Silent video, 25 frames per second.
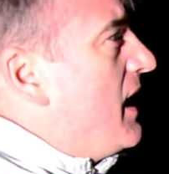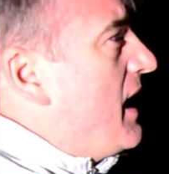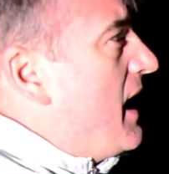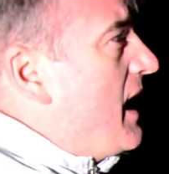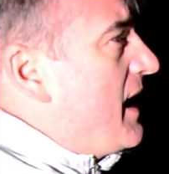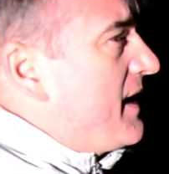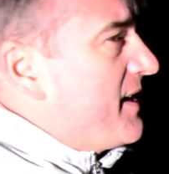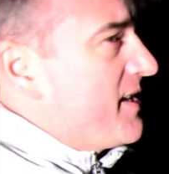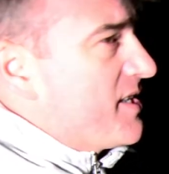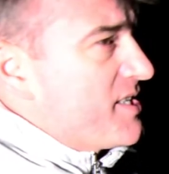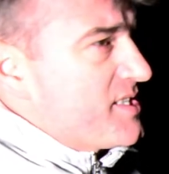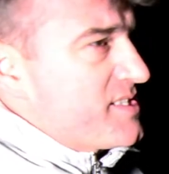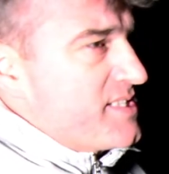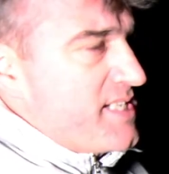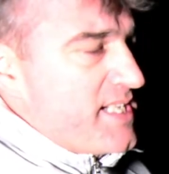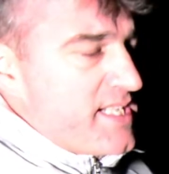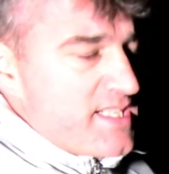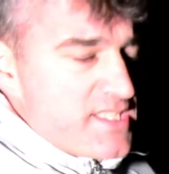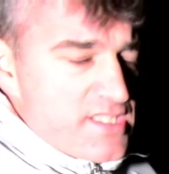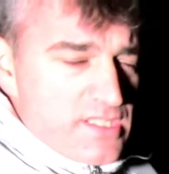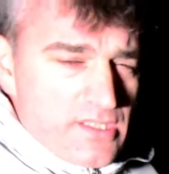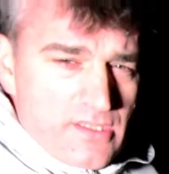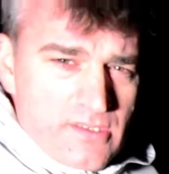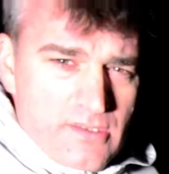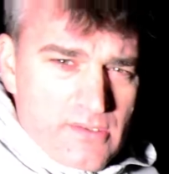and you just need
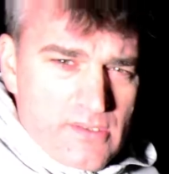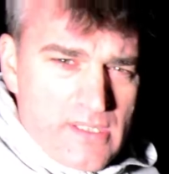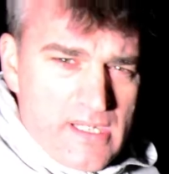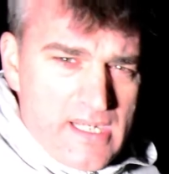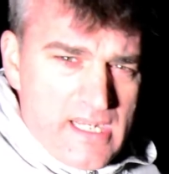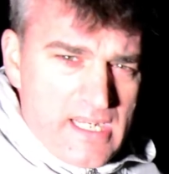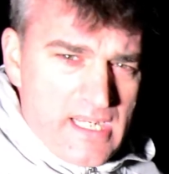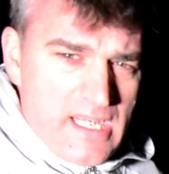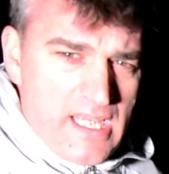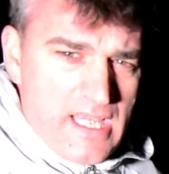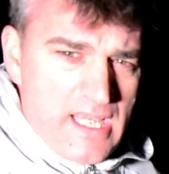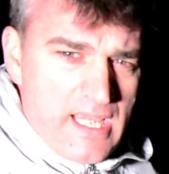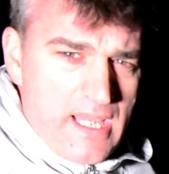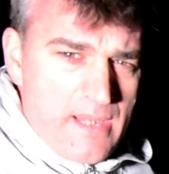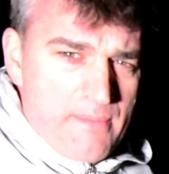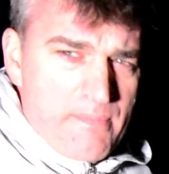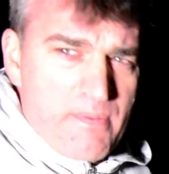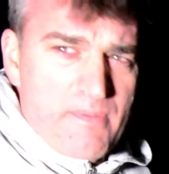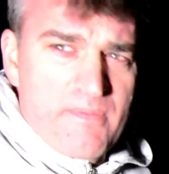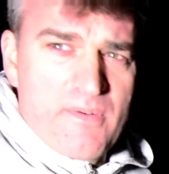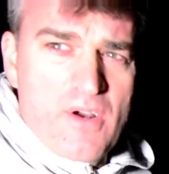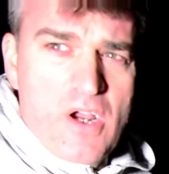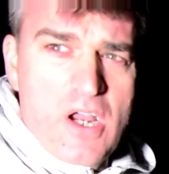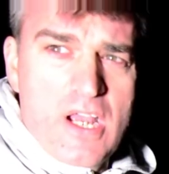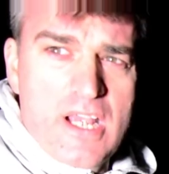to
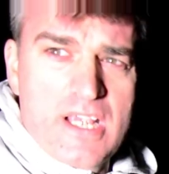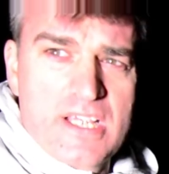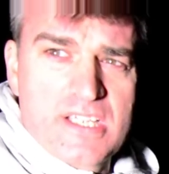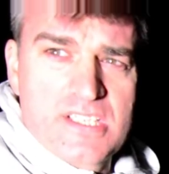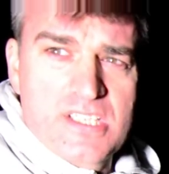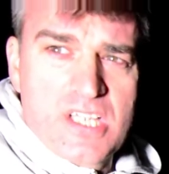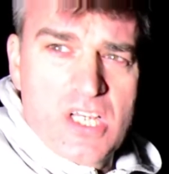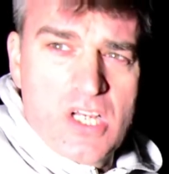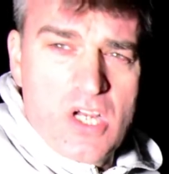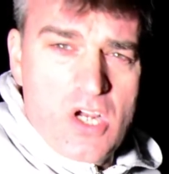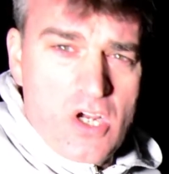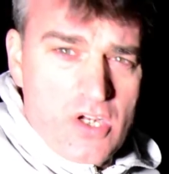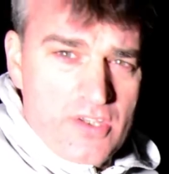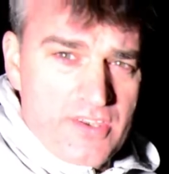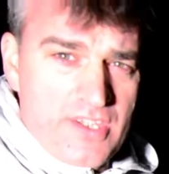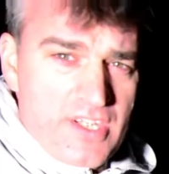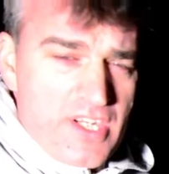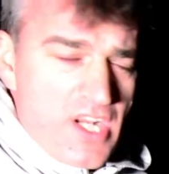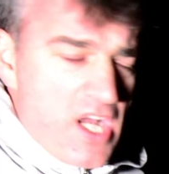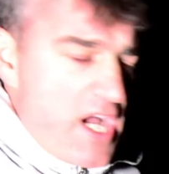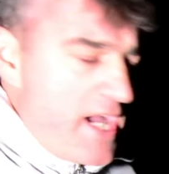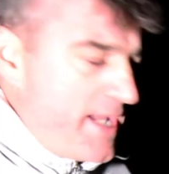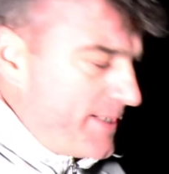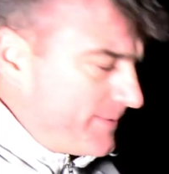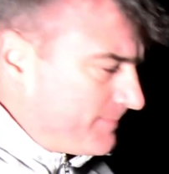improvise on the
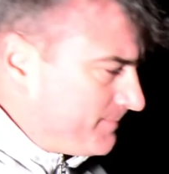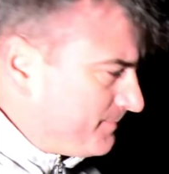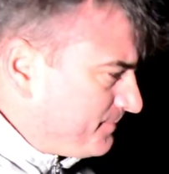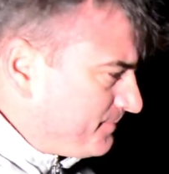night.